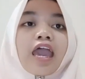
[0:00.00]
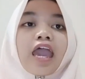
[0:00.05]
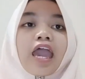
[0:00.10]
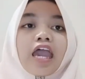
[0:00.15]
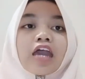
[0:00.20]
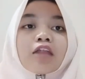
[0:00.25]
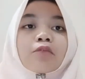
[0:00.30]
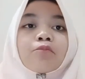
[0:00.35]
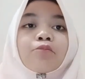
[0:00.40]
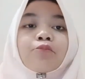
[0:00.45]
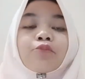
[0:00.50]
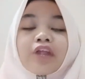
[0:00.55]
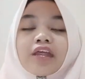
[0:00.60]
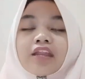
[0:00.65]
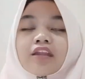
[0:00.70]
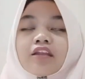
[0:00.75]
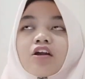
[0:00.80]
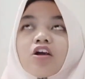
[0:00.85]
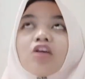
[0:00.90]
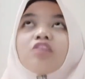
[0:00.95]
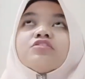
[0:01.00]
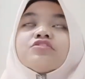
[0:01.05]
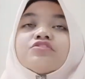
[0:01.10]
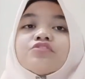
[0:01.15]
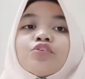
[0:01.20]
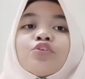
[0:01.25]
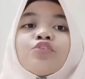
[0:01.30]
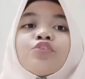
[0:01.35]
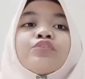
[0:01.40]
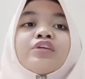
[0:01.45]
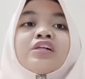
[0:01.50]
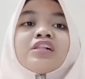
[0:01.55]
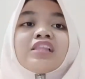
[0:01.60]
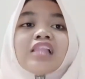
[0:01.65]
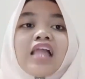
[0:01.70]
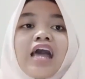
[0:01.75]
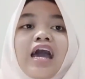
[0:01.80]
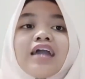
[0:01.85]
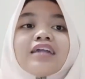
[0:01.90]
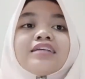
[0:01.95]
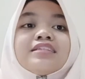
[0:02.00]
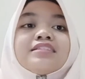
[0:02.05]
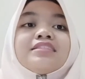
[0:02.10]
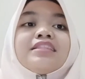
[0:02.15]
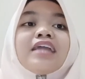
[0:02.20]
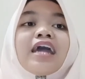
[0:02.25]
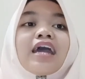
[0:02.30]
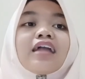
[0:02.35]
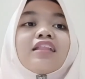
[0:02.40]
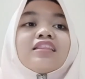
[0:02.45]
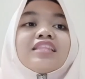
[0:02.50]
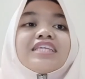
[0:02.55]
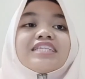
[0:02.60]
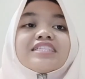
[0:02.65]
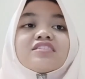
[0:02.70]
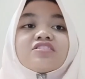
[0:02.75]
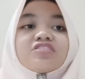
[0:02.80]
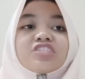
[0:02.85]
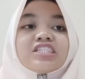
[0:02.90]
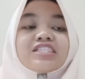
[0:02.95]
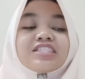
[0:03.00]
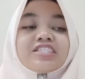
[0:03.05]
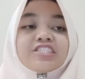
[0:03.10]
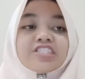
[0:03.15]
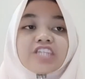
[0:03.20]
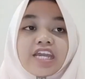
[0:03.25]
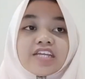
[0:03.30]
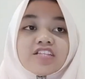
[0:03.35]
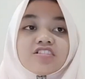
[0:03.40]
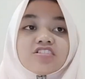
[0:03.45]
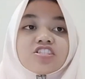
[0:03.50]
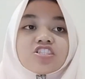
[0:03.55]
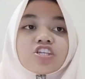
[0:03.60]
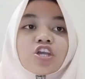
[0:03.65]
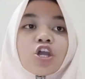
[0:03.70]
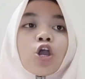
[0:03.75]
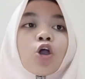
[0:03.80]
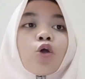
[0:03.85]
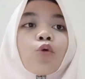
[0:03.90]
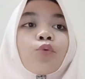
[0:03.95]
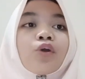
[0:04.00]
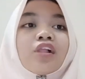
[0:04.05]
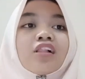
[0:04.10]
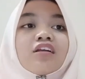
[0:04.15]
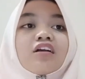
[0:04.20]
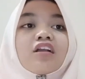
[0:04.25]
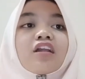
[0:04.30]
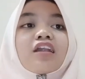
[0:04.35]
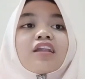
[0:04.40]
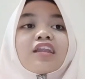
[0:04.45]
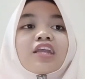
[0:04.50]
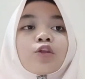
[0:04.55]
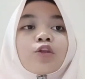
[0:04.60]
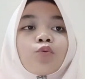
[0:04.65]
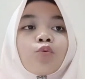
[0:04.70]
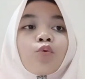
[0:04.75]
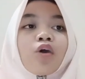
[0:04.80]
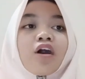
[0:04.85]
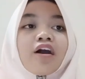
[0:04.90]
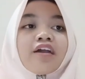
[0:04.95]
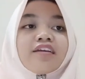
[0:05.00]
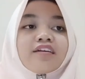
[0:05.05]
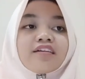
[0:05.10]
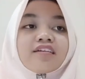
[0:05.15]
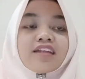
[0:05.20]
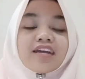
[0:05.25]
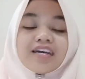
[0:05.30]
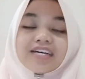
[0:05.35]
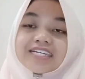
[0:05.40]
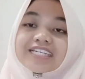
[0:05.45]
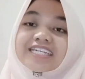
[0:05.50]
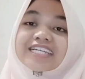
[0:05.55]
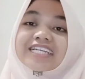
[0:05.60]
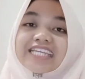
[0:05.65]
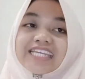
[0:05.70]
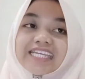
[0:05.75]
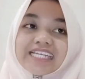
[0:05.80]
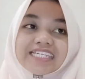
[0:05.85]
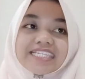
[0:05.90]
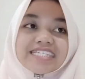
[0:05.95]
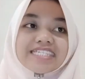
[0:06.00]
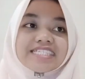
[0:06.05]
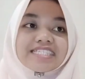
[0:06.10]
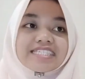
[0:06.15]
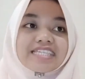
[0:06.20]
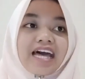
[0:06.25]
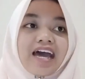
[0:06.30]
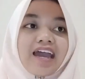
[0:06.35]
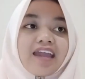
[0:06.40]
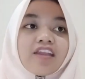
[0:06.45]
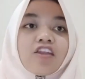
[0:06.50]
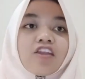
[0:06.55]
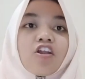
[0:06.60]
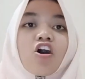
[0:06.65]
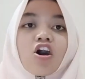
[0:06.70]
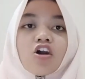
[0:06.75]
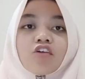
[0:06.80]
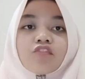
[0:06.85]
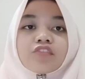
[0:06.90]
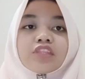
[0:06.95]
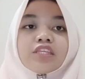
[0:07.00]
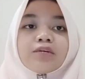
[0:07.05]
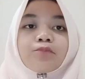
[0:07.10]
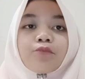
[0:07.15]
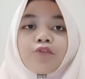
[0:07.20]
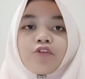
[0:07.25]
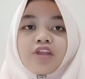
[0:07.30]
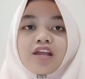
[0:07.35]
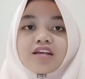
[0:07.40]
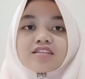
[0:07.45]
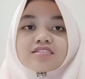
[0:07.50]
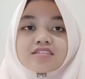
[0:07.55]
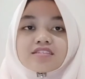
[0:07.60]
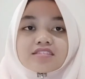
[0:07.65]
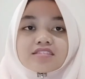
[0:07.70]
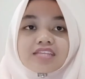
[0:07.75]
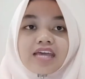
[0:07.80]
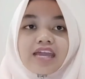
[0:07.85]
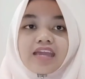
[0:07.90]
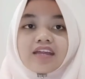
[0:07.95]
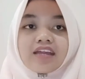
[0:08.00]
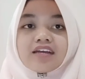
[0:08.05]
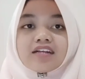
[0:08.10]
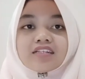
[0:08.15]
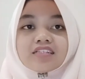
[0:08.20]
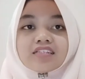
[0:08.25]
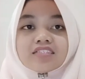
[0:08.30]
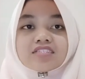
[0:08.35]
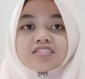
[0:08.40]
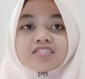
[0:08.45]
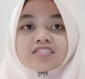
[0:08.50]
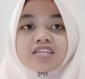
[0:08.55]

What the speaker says: and Brand also realized that this three change will require a redesign of the production cycles